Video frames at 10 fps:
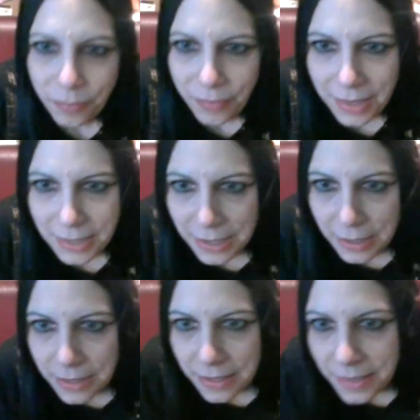It's a
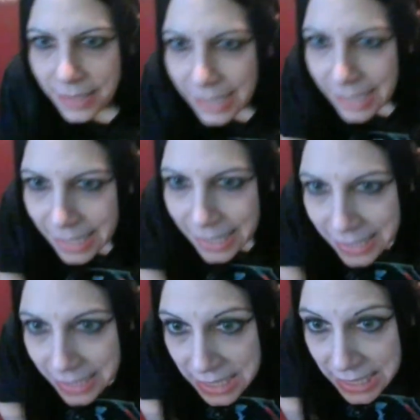little
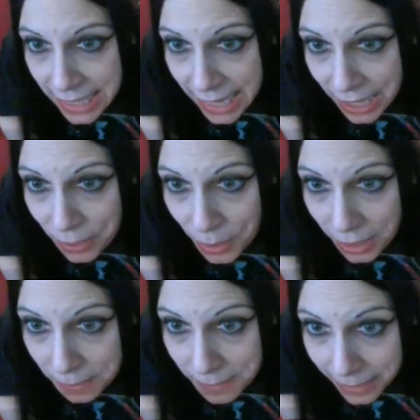Giselle,
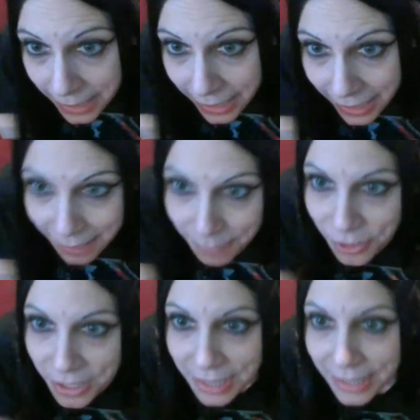welcome in. I'm
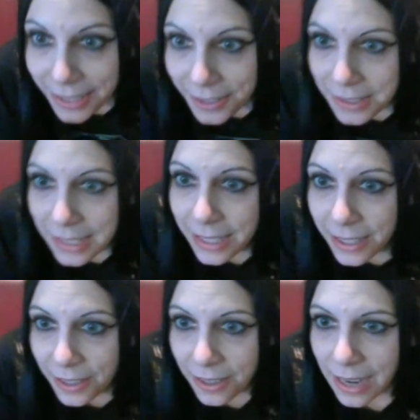trying to see who's
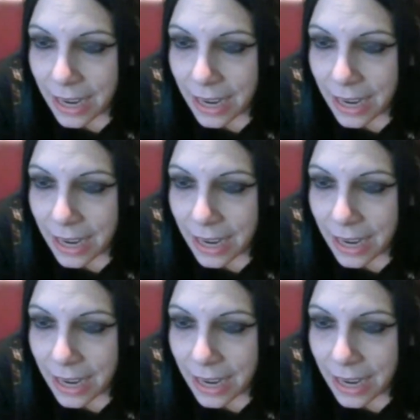here.